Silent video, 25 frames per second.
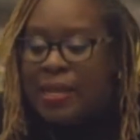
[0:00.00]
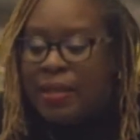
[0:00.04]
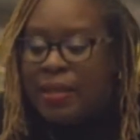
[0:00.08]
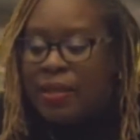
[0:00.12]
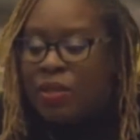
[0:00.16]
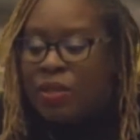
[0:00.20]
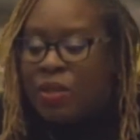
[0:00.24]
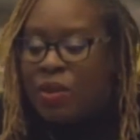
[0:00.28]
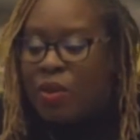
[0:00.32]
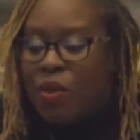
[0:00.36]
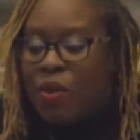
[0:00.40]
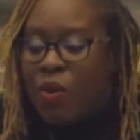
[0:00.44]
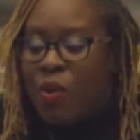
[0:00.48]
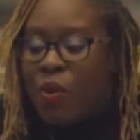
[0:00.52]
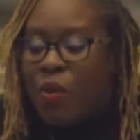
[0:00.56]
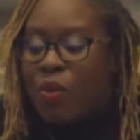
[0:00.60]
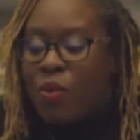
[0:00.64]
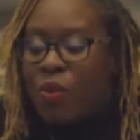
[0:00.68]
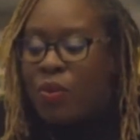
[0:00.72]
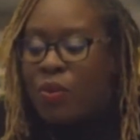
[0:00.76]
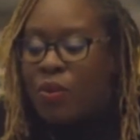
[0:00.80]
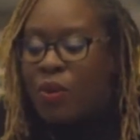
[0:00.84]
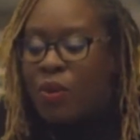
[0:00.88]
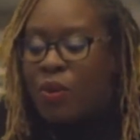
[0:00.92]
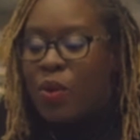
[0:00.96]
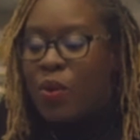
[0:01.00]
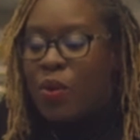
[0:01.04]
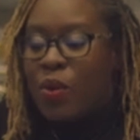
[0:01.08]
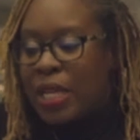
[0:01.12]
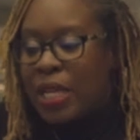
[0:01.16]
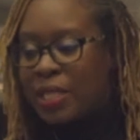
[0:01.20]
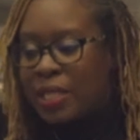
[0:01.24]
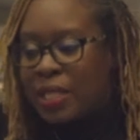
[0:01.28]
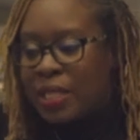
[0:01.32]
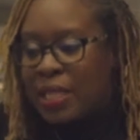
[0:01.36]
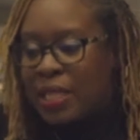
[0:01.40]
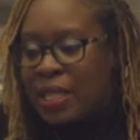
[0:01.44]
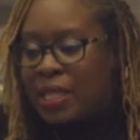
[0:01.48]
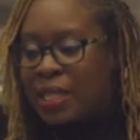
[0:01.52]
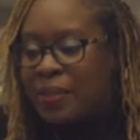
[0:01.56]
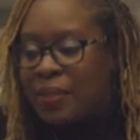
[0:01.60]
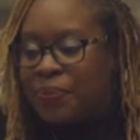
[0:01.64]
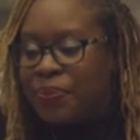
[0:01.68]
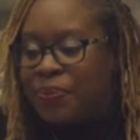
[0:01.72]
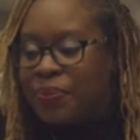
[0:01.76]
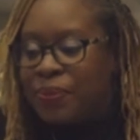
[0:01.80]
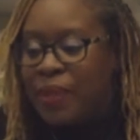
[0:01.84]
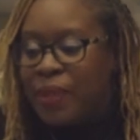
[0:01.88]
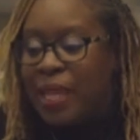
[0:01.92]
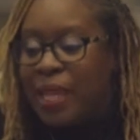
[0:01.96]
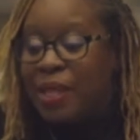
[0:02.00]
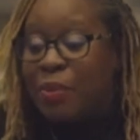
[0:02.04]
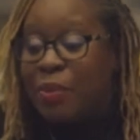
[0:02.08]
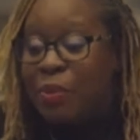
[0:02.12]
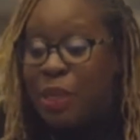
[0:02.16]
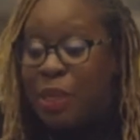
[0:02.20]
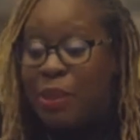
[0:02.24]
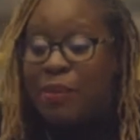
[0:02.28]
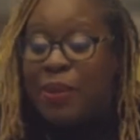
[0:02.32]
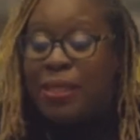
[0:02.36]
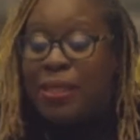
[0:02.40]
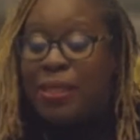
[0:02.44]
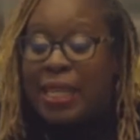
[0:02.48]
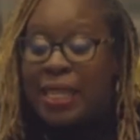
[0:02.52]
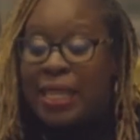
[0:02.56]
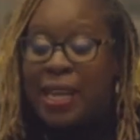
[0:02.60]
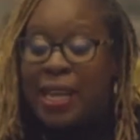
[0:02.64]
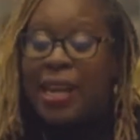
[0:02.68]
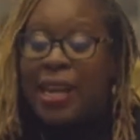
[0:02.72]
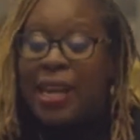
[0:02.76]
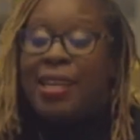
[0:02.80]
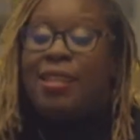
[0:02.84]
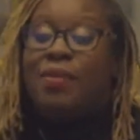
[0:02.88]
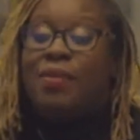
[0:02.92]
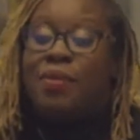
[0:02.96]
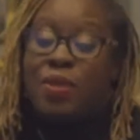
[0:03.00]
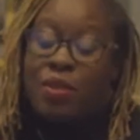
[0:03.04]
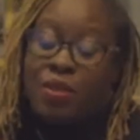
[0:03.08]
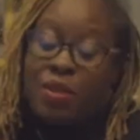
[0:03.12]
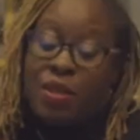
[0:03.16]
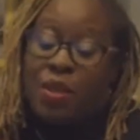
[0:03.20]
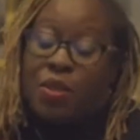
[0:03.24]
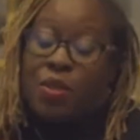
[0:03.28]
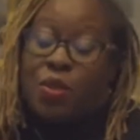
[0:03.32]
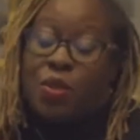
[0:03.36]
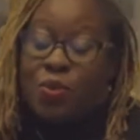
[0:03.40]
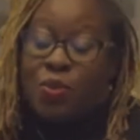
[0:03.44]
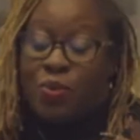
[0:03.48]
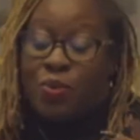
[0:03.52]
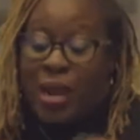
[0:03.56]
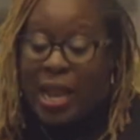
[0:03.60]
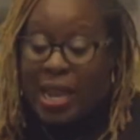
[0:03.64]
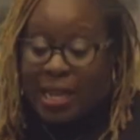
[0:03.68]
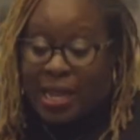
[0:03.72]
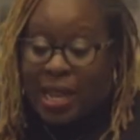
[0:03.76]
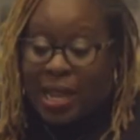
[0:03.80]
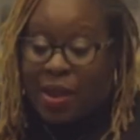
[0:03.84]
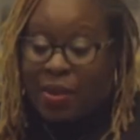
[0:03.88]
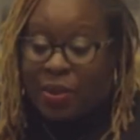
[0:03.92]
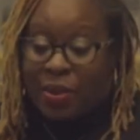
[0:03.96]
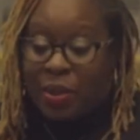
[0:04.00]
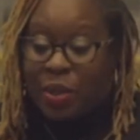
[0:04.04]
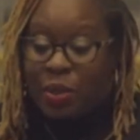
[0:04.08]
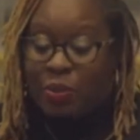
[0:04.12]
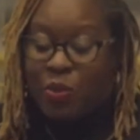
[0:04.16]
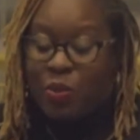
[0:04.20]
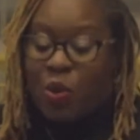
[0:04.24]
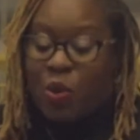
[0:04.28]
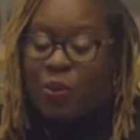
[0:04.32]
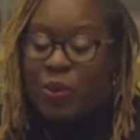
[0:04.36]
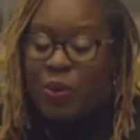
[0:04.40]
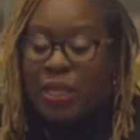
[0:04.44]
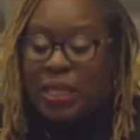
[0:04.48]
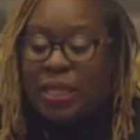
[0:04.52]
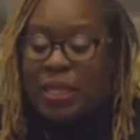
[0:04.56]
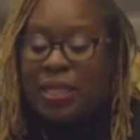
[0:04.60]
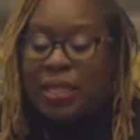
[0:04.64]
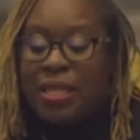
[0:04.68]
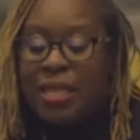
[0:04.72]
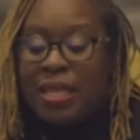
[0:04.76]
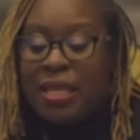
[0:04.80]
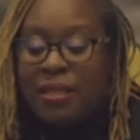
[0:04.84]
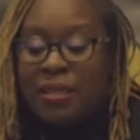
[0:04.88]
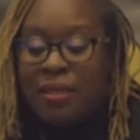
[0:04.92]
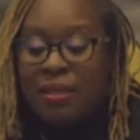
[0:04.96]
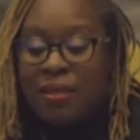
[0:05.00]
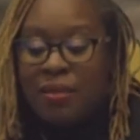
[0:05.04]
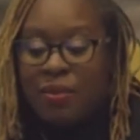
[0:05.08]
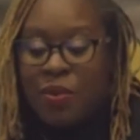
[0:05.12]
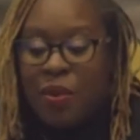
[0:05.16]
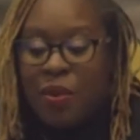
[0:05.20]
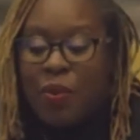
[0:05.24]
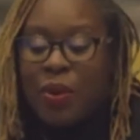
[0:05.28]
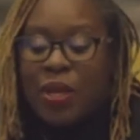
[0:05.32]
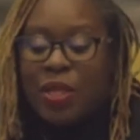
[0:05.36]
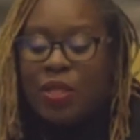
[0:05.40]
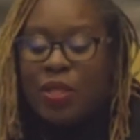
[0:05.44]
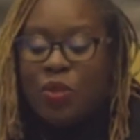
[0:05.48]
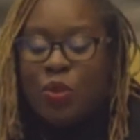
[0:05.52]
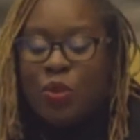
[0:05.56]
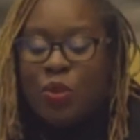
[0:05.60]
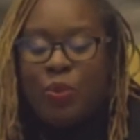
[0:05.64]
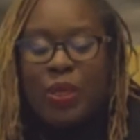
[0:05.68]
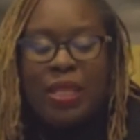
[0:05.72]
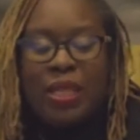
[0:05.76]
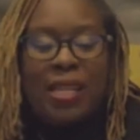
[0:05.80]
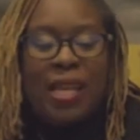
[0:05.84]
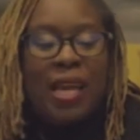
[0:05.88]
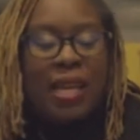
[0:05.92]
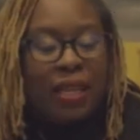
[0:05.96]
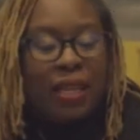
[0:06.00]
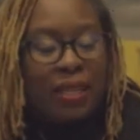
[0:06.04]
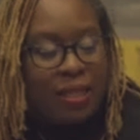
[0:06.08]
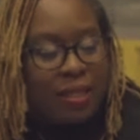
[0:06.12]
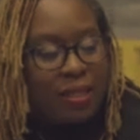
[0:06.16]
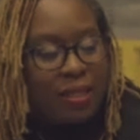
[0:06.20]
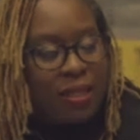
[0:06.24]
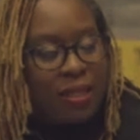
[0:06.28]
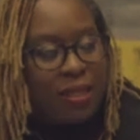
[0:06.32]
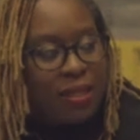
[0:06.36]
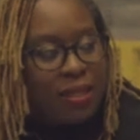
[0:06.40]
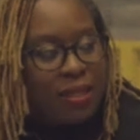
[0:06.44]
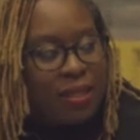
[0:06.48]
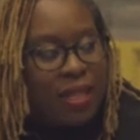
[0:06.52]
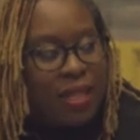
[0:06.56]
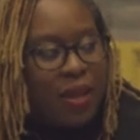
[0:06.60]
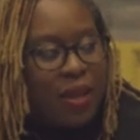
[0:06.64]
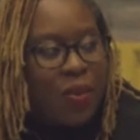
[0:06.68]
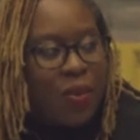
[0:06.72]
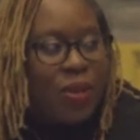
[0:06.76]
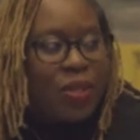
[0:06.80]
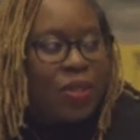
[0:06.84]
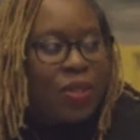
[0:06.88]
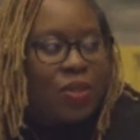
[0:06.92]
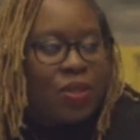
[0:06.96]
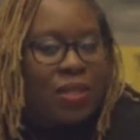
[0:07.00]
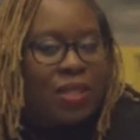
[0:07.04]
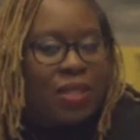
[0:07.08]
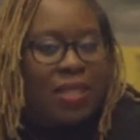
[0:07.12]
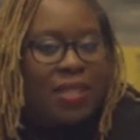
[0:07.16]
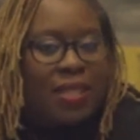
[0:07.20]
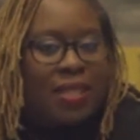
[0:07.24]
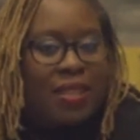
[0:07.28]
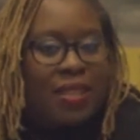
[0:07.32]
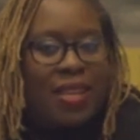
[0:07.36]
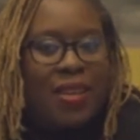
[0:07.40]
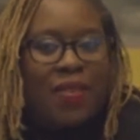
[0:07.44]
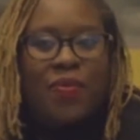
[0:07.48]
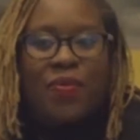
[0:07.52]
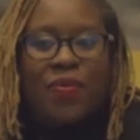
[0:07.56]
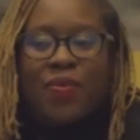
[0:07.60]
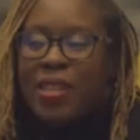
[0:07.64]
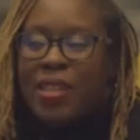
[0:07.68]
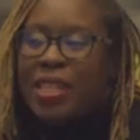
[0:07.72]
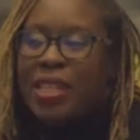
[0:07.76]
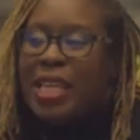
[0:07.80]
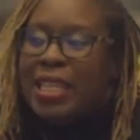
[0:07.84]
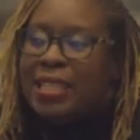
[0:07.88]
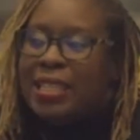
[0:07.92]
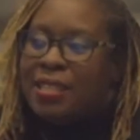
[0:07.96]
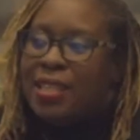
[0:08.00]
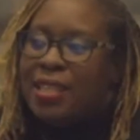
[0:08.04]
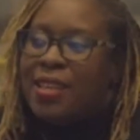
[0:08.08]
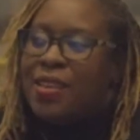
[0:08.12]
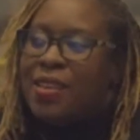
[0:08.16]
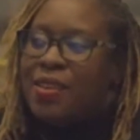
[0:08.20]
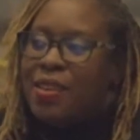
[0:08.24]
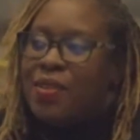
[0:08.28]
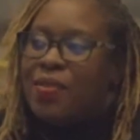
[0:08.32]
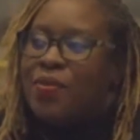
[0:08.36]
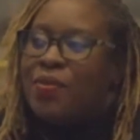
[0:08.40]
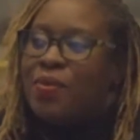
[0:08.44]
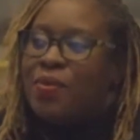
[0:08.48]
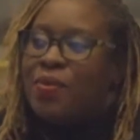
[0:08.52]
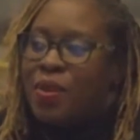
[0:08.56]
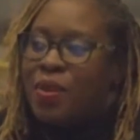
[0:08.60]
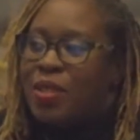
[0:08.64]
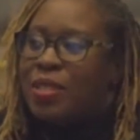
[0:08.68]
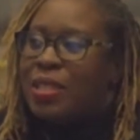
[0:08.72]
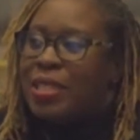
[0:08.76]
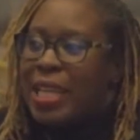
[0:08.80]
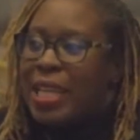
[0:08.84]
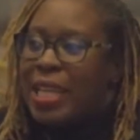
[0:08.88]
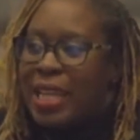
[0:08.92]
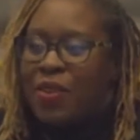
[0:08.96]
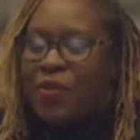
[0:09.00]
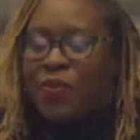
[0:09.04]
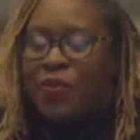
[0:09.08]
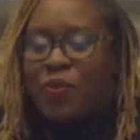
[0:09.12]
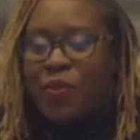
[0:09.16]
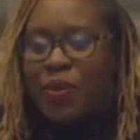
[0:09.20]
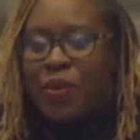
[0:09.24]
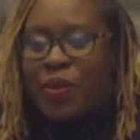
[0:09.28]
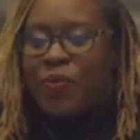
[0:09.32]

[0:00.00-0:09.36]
So the question and the people that I love to talk to right now in this moment is, what should be next? Like, what should because a lot of,